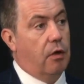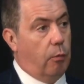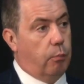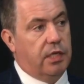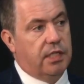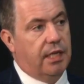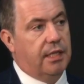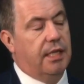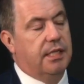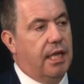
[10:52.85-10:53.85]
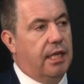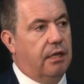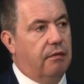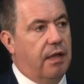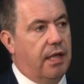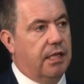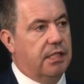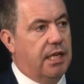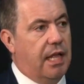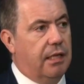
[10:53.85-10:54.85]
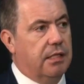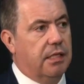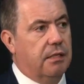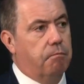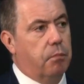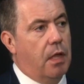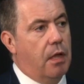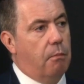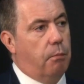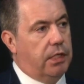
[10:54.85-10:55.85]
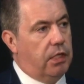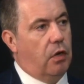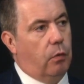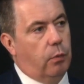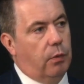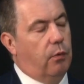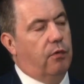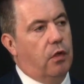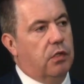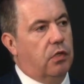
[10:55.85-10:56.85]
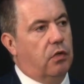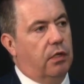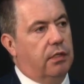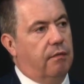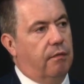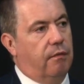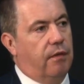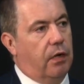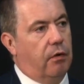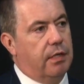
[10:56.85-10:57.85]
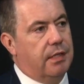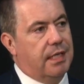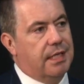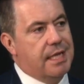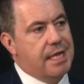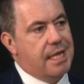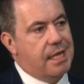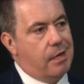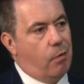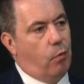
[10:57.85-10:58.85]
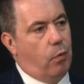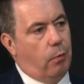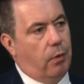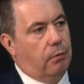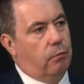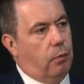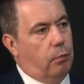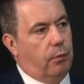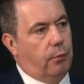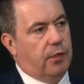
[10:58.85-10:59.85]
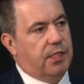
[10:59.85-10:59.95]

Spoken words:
We appreciate the executive has challenges, but we've also got to figure out that what we've